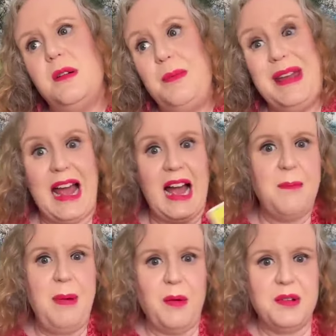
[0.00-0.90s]
Big
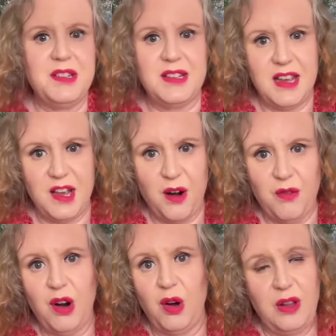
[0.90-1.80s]
high-powered
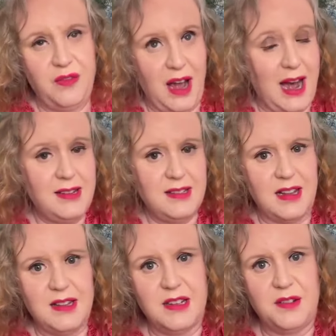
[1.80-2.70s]
CEO role, if you're
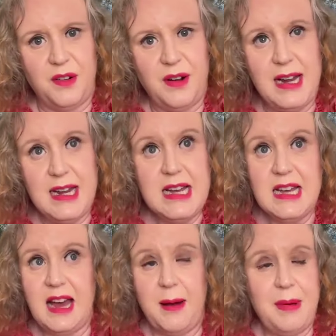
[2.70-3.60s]
heart-centered for it.
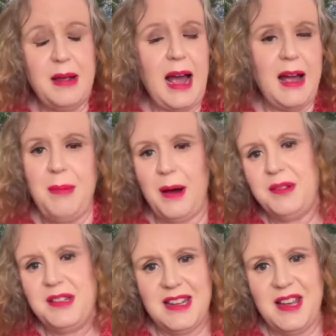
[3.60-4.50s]
That big
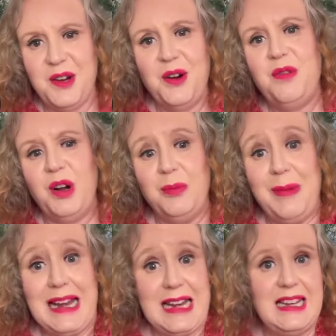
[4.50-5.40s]
high-powered CEO role
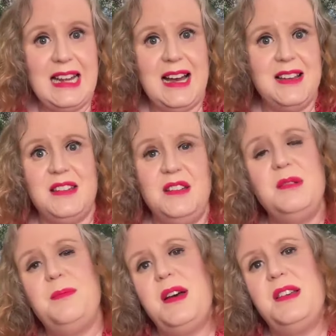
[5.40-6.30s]
might need a
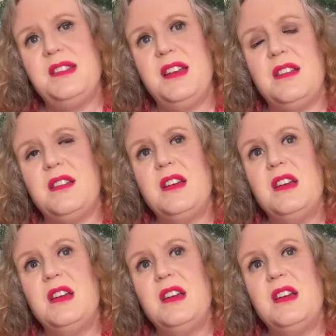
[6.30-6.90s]
heart-centered person.